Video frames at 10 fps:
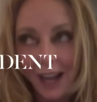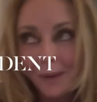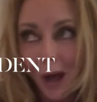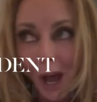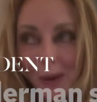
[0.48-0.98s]

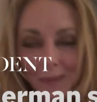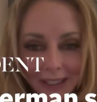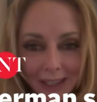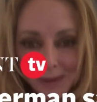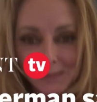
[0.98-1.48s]
I'm home
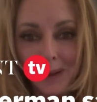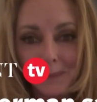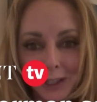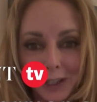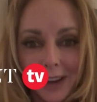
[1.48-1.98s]
and I'm in my
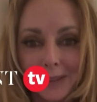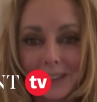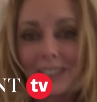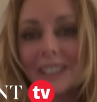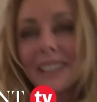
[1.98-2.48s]

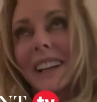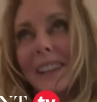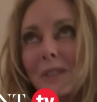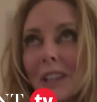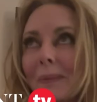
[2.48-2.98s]
pyjamas and
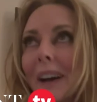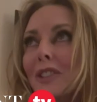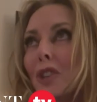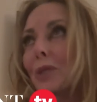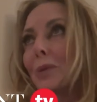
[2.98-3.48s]
I'm with my
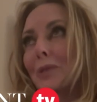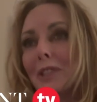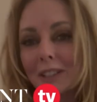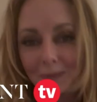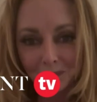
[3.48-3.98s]

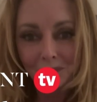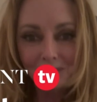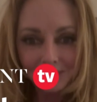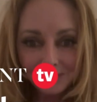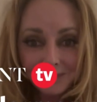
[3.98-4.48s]
Jules.
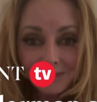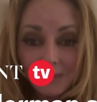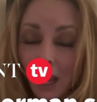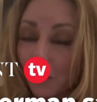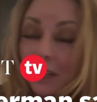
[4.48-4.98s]

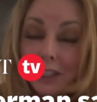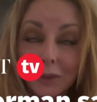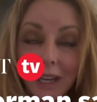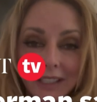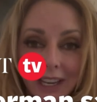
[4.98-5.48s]
And we had a
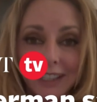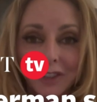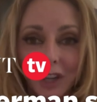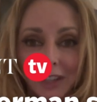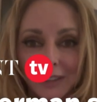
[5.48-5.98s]
great day at
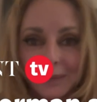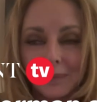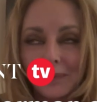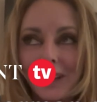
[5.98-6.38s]
Cheltenham.